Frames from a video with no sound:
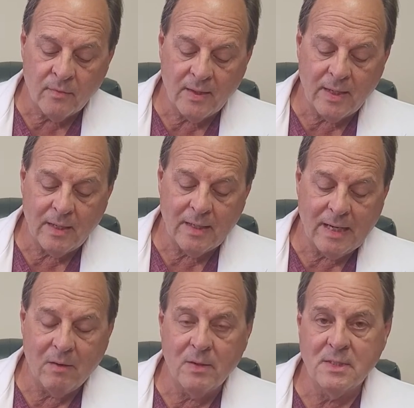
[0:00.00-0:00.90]
they
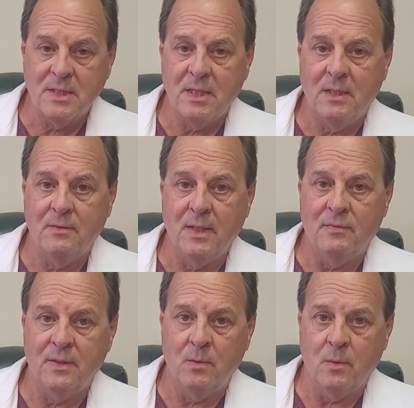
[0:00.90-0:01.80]
guarantee
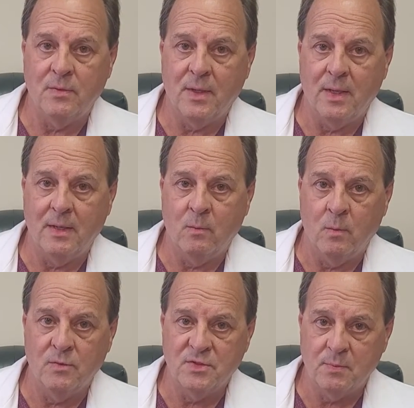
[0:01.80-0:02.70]
that the orthotic
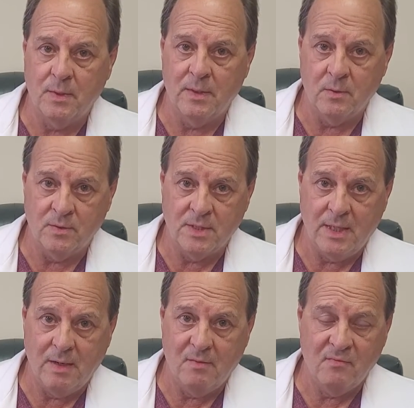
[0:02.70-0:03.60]
won't split or
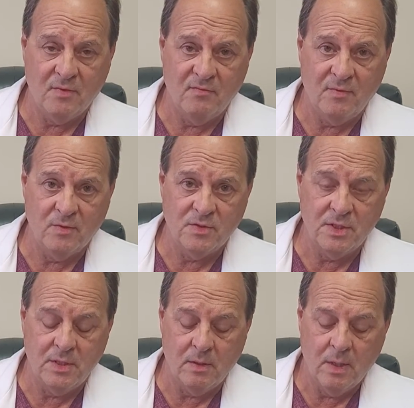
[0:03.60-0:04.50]
tear for the first
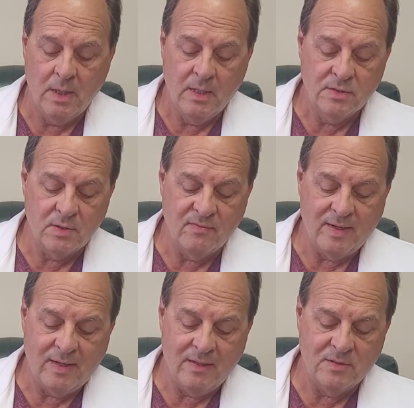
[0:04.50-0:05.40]
year. So if
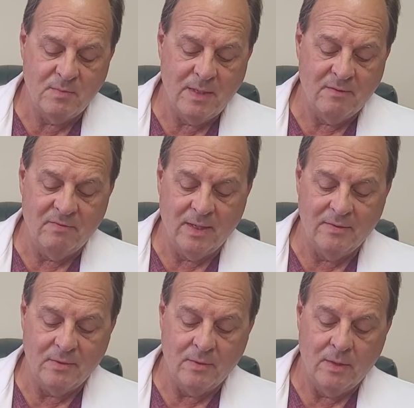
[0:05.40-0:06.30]
it's made of
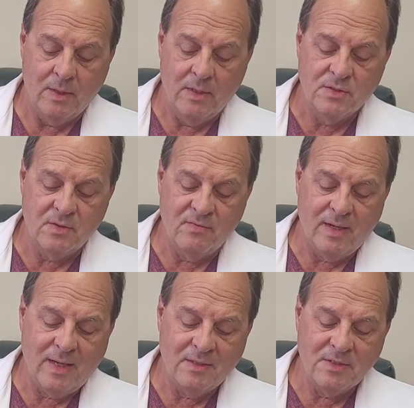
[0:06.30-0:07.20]
leather. So if it
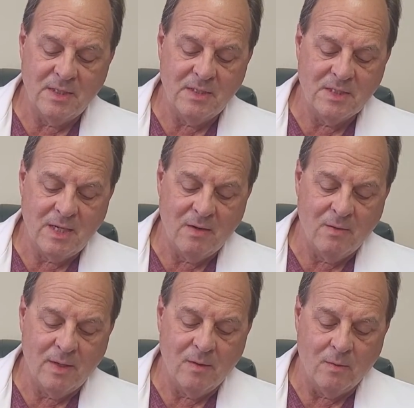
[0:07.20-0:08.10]
has any
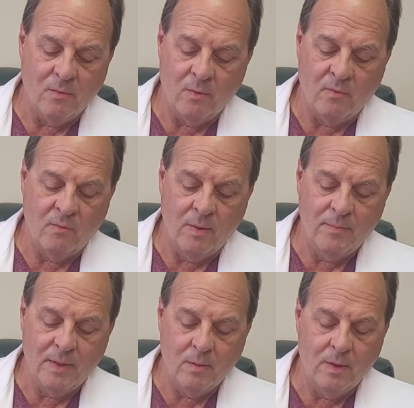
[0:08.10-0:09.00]
tearing or
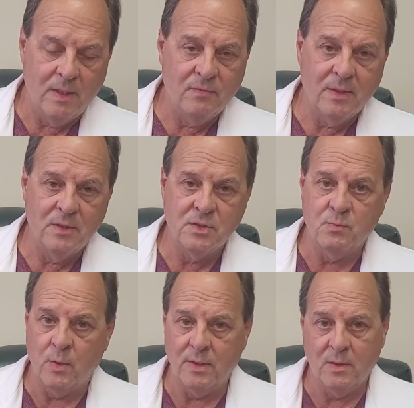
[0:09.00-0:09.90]
ripping or anything, just
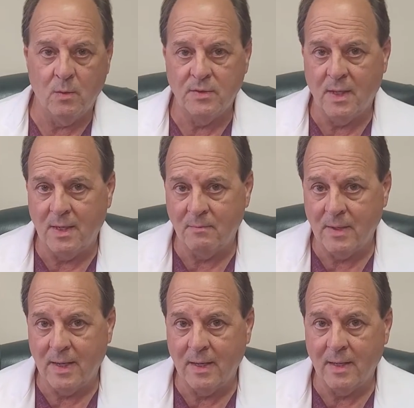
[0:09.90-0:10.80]
bring the orthotic
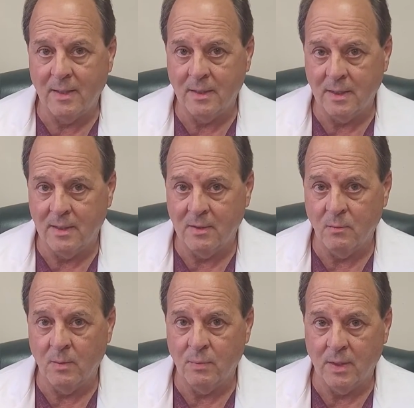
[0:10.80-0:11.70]
back. I can get it
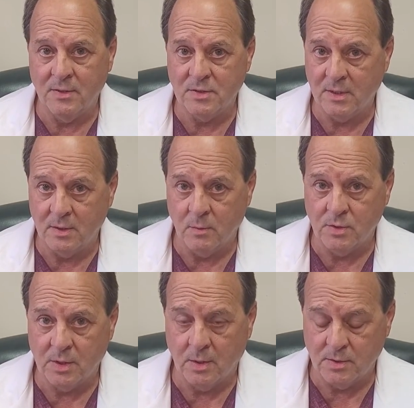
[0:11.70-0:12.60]
replaced at no
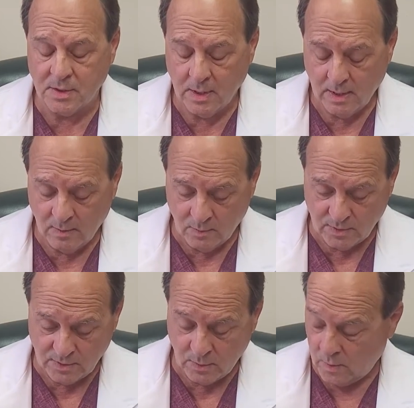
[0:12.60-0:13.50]
charge with a
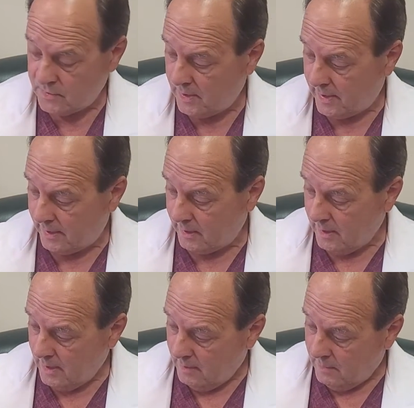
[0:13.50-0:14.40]
new orthotic.
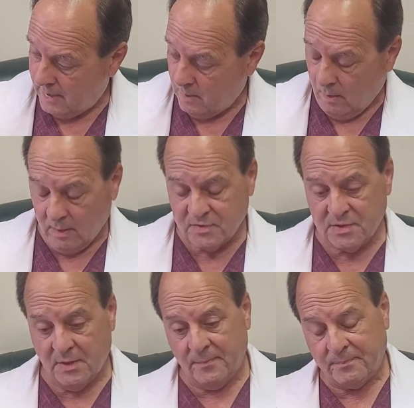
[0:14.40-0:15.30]
And
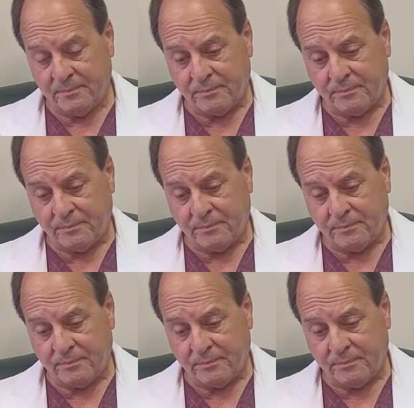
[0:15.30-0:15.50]
also,